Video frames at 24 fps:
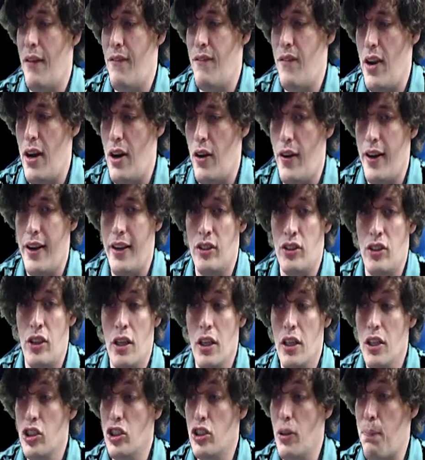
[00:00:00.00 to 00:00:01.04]
varies
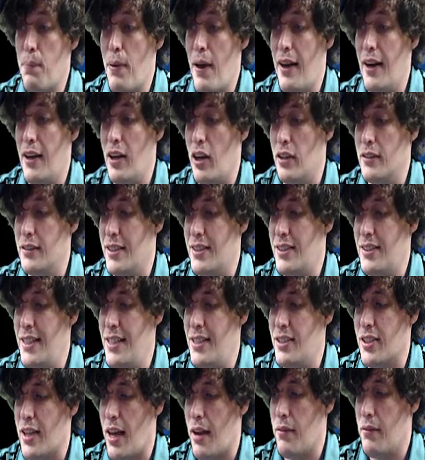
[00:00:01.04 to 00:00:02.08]
depending on the
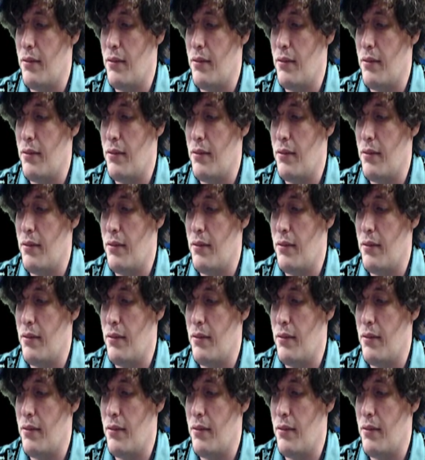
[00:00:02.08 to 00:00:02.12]
season.